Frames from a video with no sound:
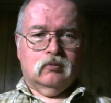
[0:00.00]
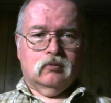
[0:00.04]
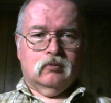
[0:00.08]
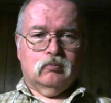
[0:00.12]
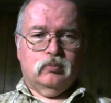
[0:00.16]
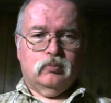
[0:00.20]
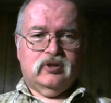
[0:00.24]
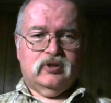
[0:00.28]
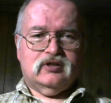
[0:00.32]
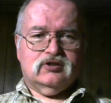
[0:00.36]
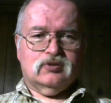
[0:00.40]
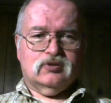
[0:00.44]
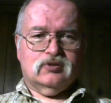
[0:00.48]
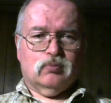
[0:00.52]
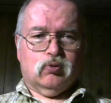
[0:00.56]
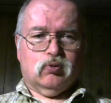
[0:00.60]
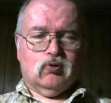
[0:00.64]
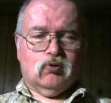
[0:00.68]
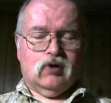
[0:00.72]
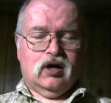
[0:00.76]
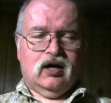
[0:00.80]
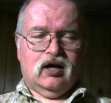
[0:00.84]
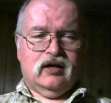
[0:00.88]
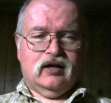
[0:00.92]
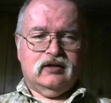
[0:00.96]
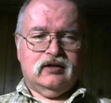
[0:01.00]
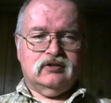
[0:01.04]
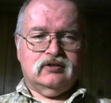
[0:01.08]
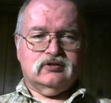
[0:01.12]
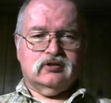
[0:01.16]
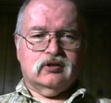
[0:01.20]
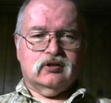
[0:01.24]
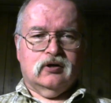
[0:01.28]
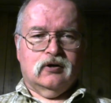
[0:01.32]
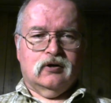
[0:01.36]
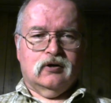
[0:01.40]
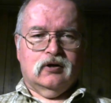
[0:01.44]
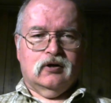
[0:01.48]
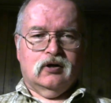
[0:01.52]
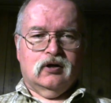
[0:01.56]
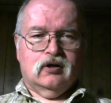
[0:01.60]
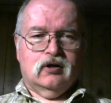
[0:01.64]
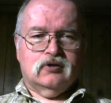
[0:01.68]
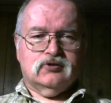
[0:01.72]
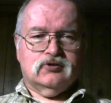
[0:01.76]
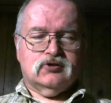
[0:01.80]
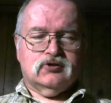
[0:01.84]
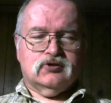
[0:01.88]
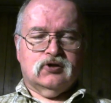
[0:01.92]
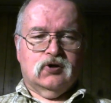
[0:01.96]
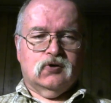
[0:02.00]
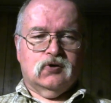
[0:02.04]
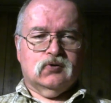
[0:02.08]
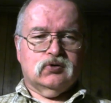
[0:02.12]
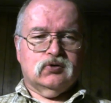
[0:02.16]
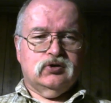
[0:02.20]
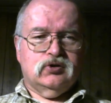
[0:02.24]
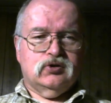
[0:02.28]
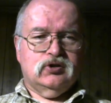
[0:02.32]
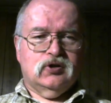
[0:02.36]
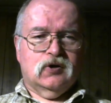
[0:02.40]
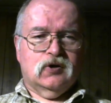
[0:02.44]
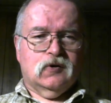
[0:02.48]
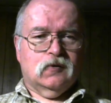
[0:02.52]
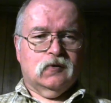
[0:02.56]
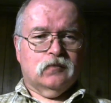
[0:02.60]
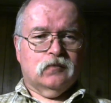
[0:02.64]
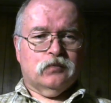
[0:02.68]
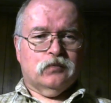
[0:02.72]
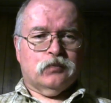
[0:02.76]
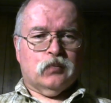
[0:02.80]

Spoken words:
Big surprise. So, you know,